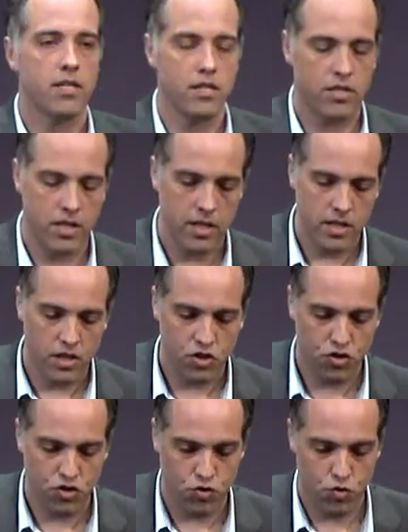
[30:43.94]
to
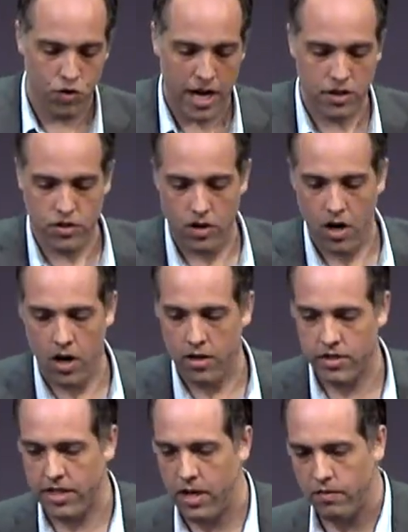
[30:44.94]
stretch
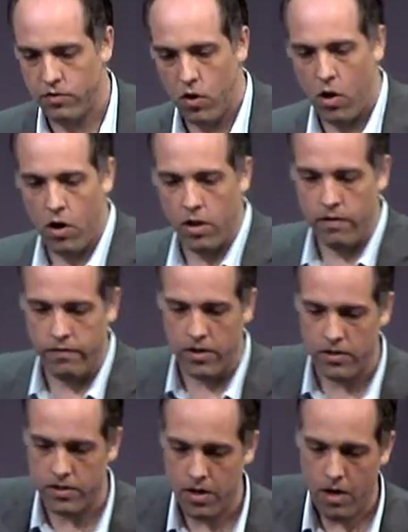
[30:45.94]
ourselves, all of
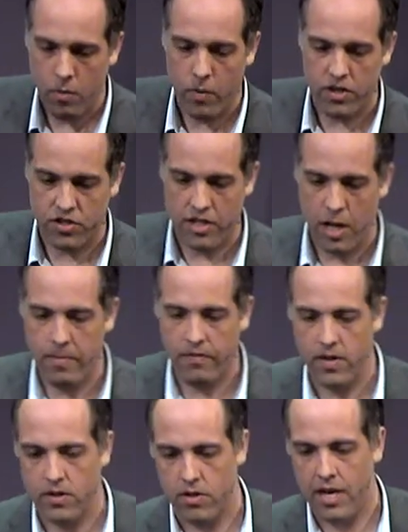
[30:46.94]
us, where some of
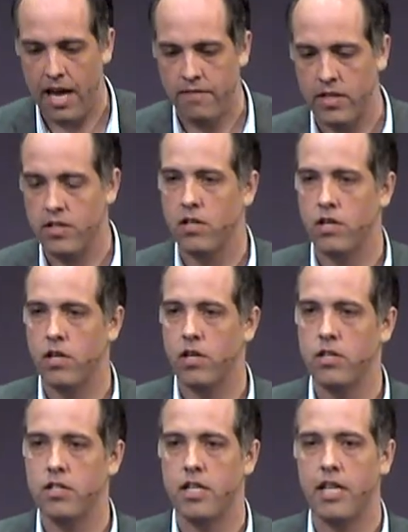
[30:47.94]
us are having to
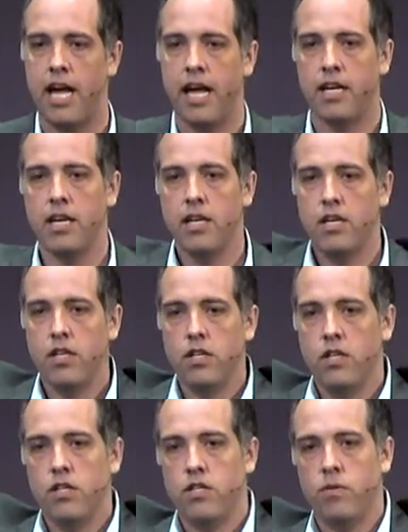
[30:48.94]
learn to, like,
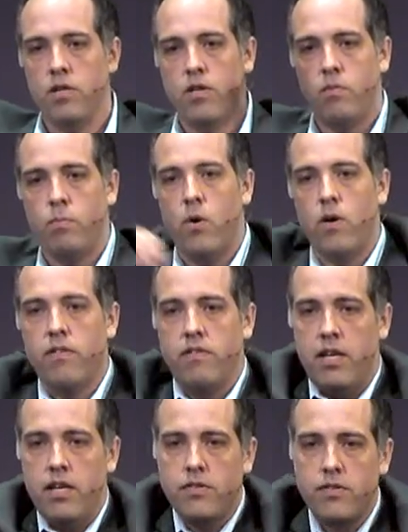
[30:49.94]
do a little more of
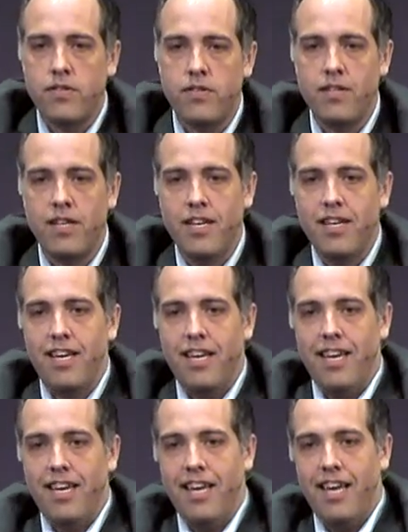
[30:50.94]
this.
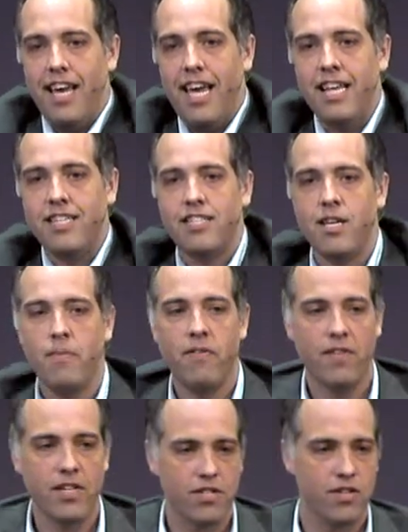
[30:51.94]
And some of
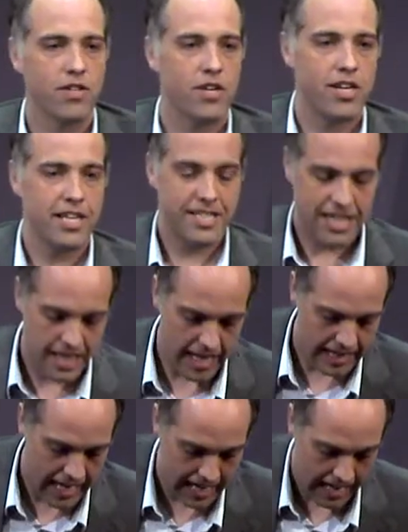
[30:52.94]
us are learning to,
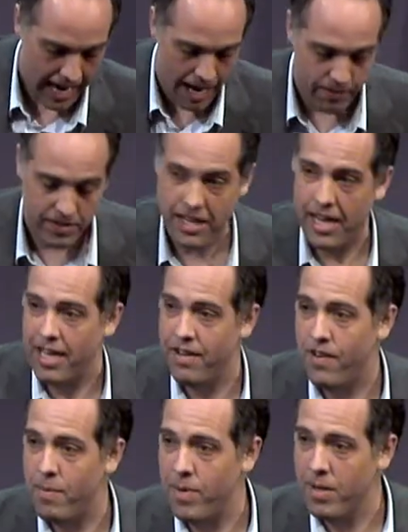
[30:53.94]
like, I was like, if
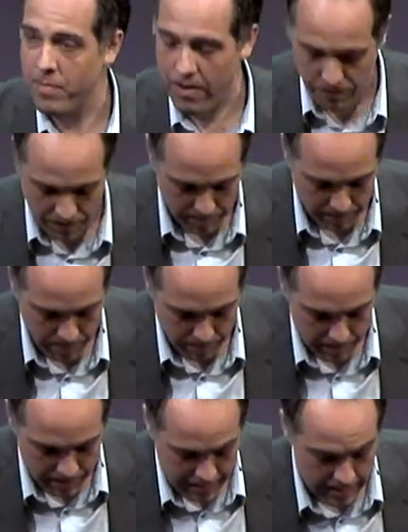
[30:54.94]
I pick my foot up
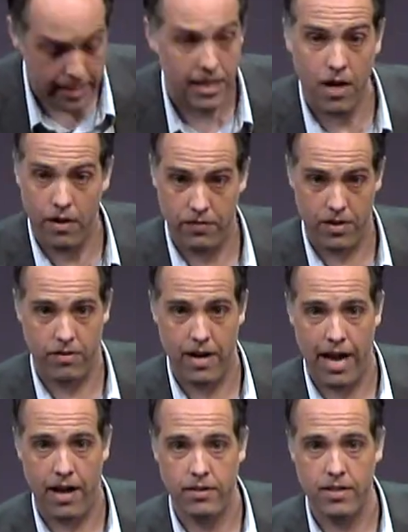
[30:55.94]
completely off the
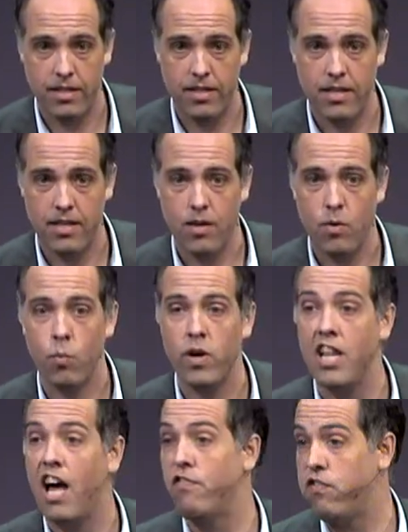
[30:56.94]
ground, will
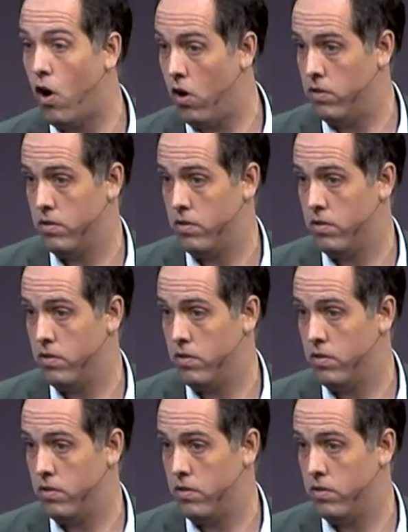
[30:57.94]
I fall?